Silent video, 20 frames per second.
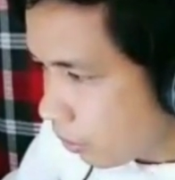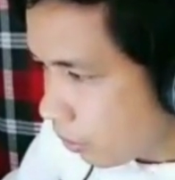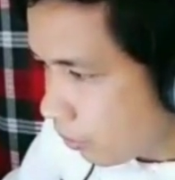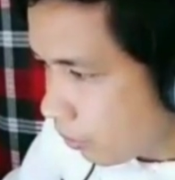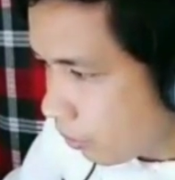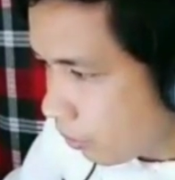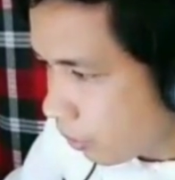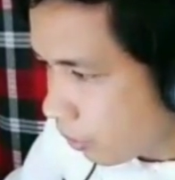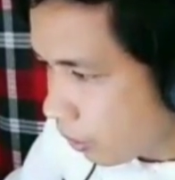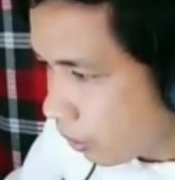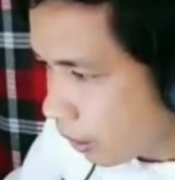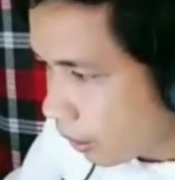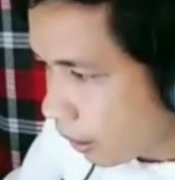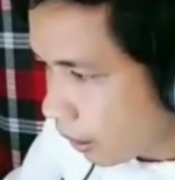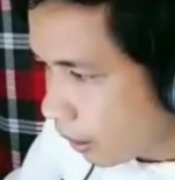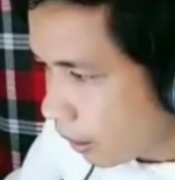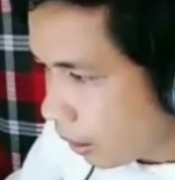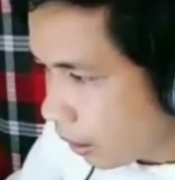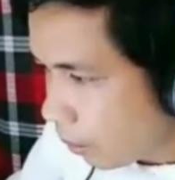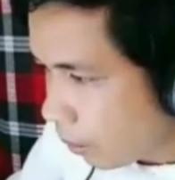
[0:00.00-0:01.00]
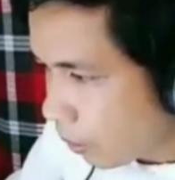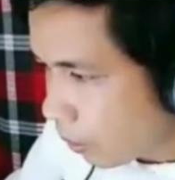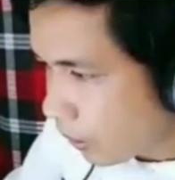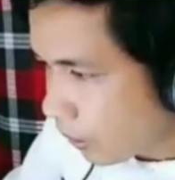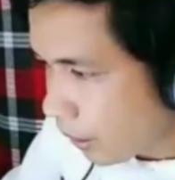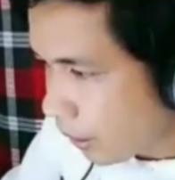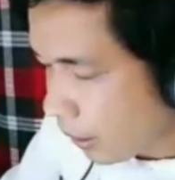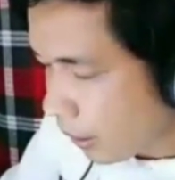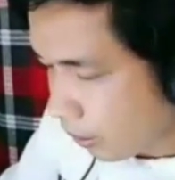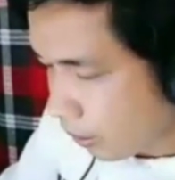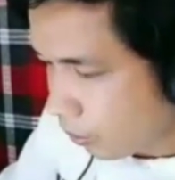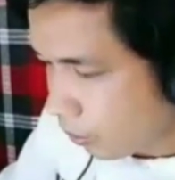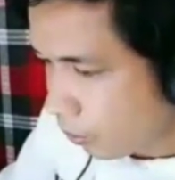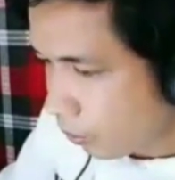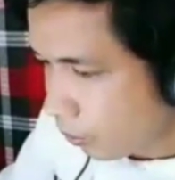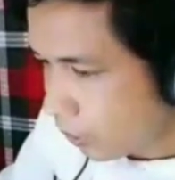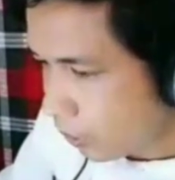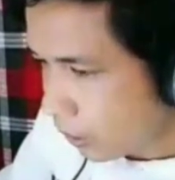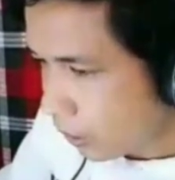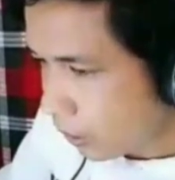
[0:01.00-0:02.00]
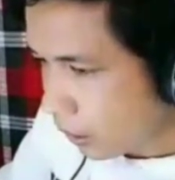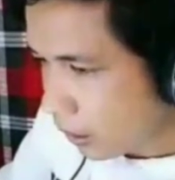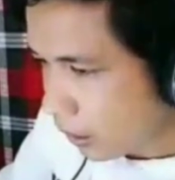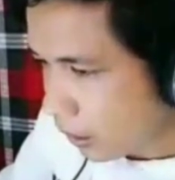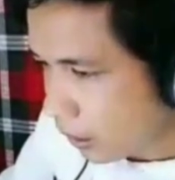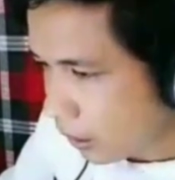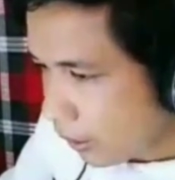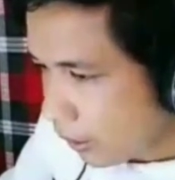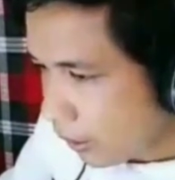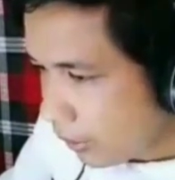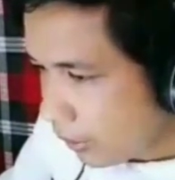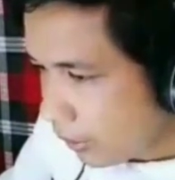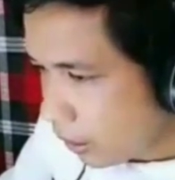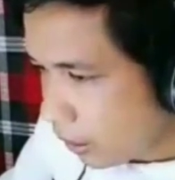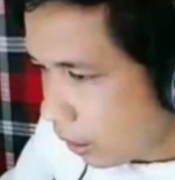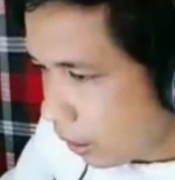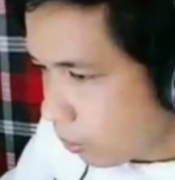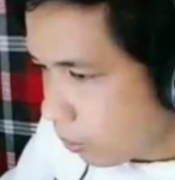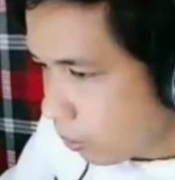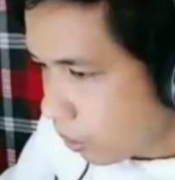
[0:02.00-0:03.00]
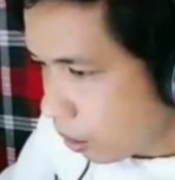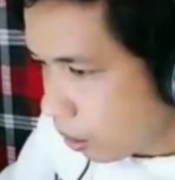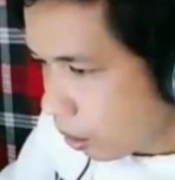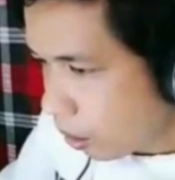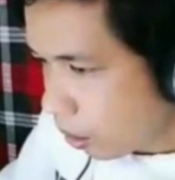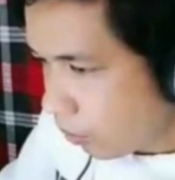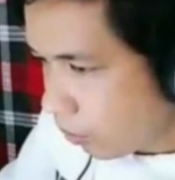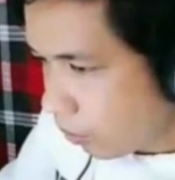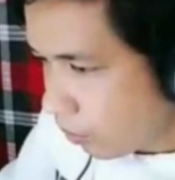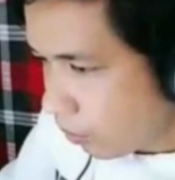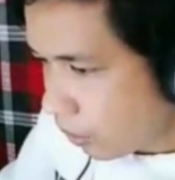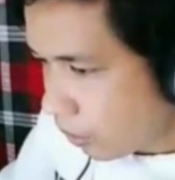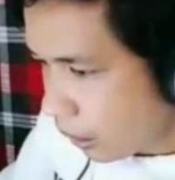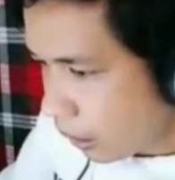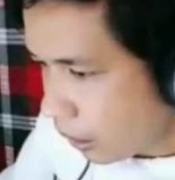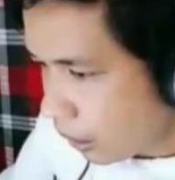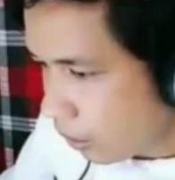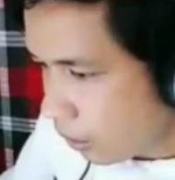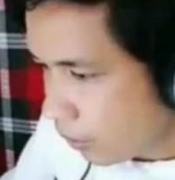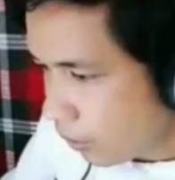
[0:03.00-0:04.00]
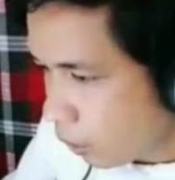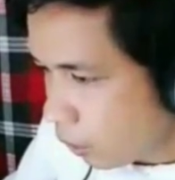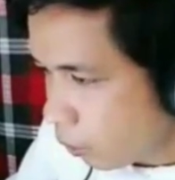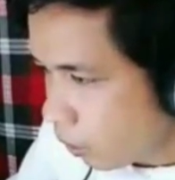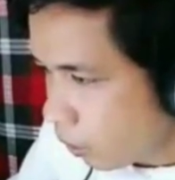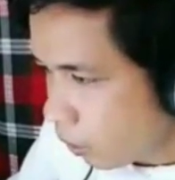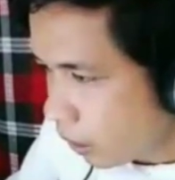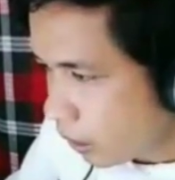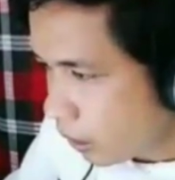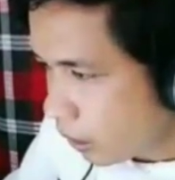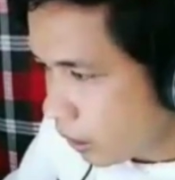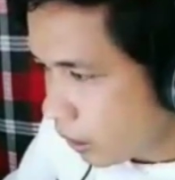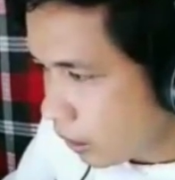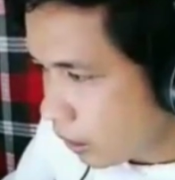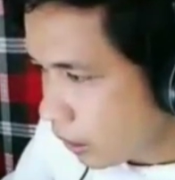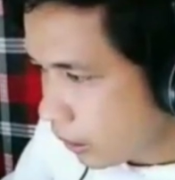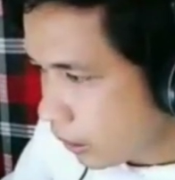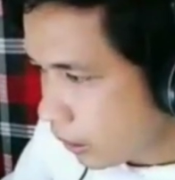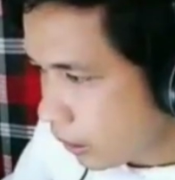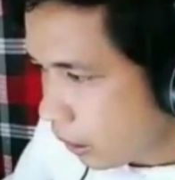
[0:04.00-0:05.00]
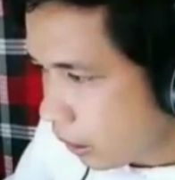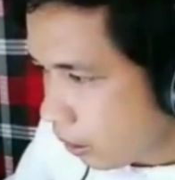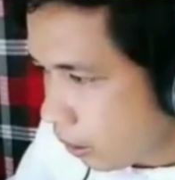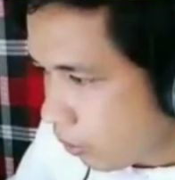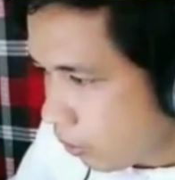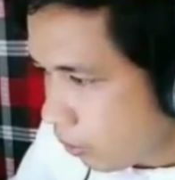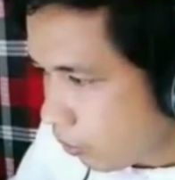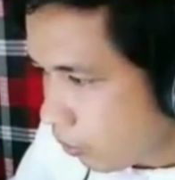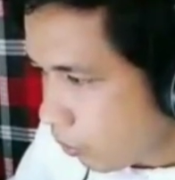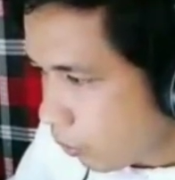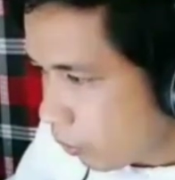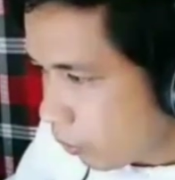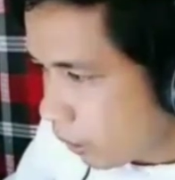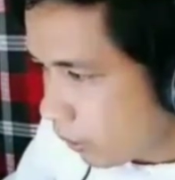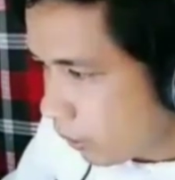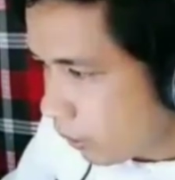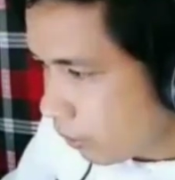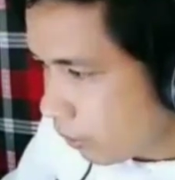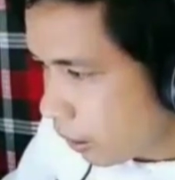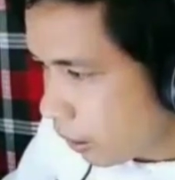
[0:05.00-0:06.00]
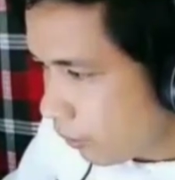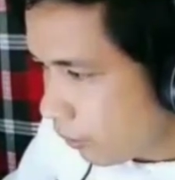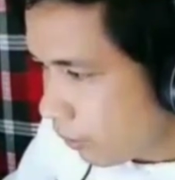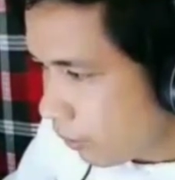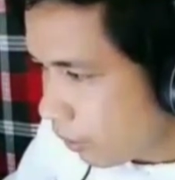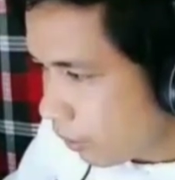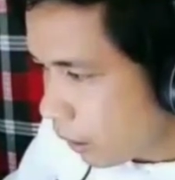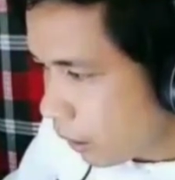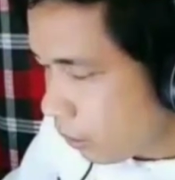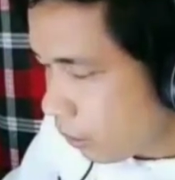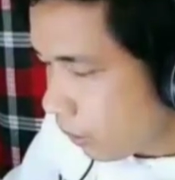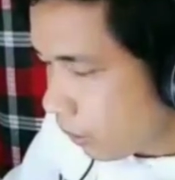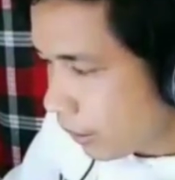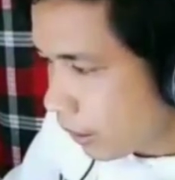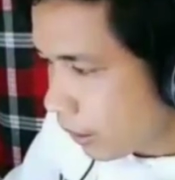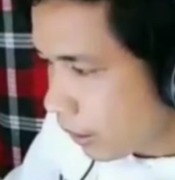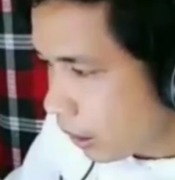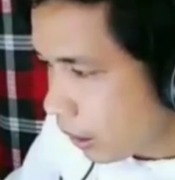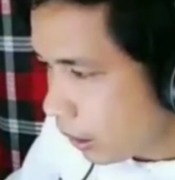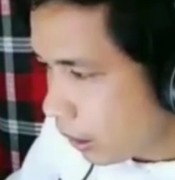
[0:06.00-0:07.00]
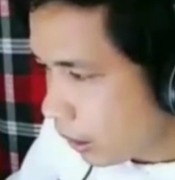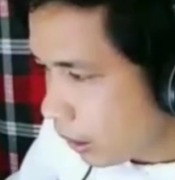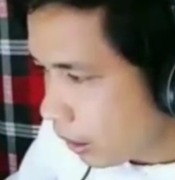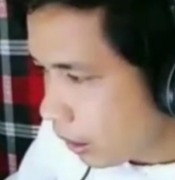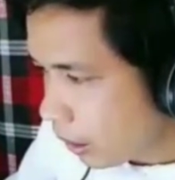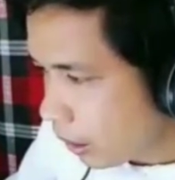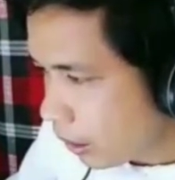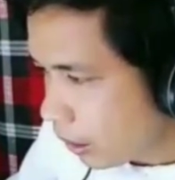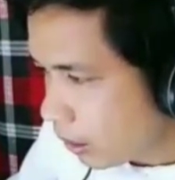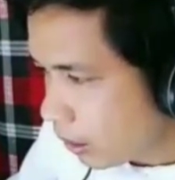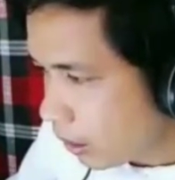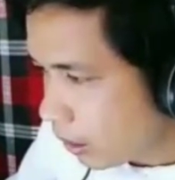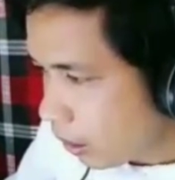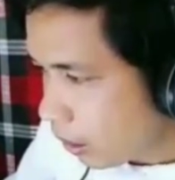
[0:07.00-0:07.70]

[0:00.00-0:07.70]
for number 10, which is the number of individuals. 45 divided by 10 is